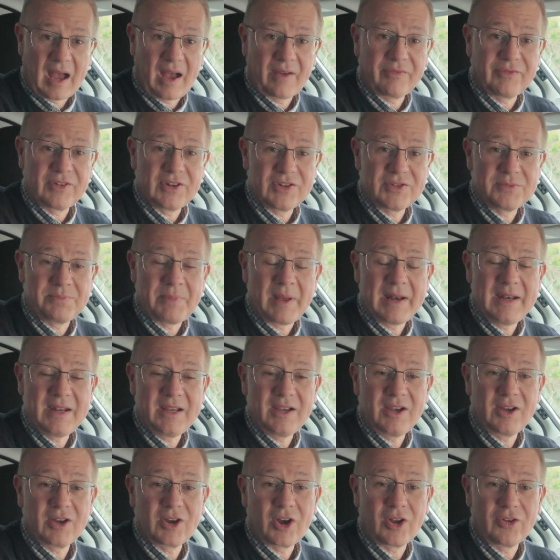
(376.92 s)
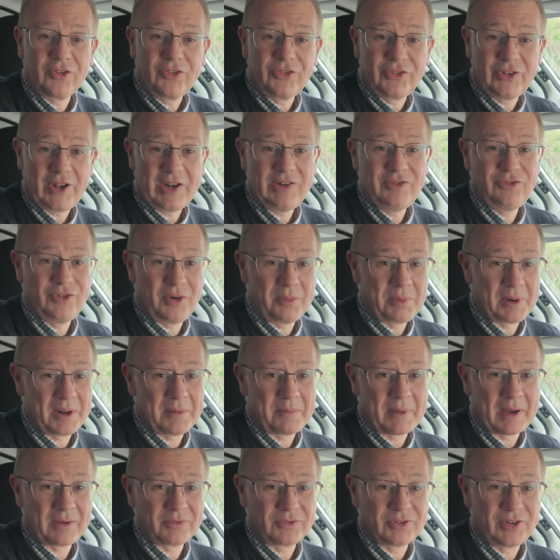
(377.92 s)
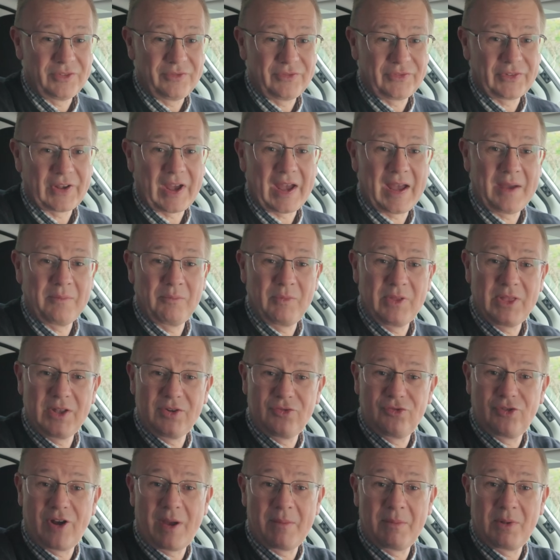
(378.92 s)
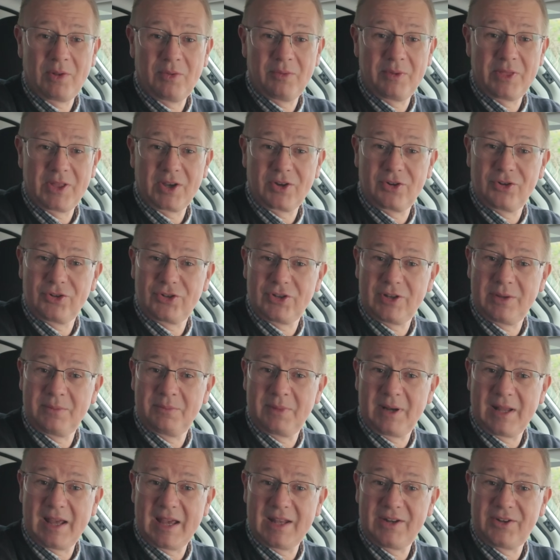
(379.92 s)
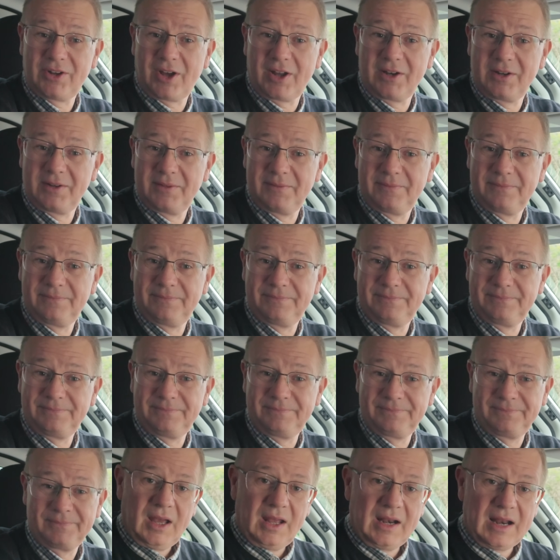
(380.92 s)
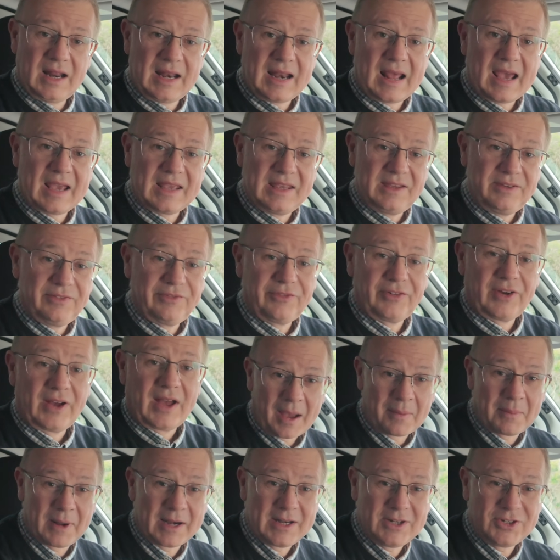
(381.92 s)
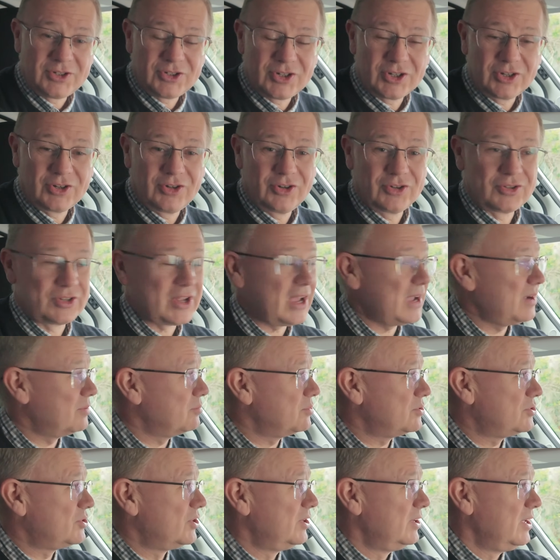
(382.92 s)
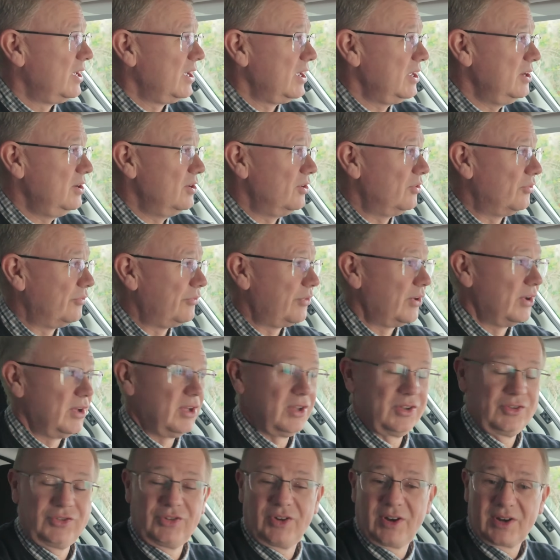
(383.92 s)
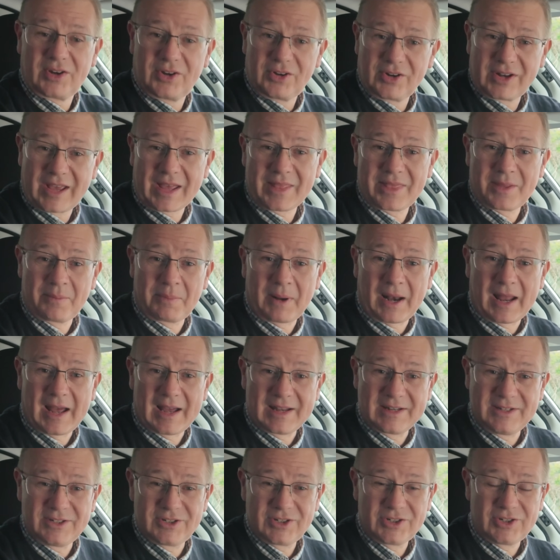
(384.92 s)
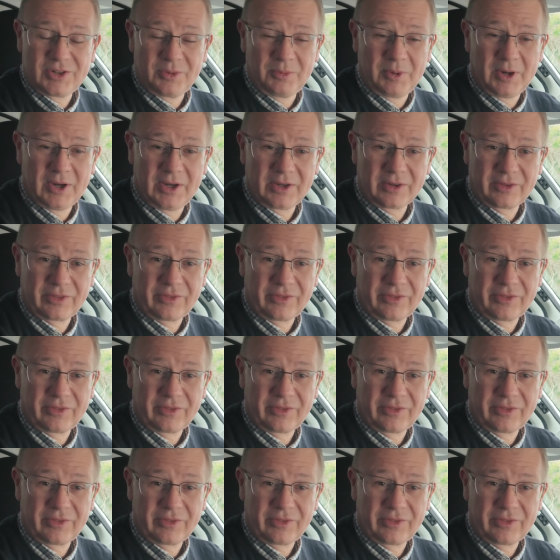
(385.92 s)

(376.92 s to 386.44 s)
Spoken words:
After spending a considerable amount of time with a Dremel with a cutting blade on and a knife, I managed to cut out enough so I could get the blind to work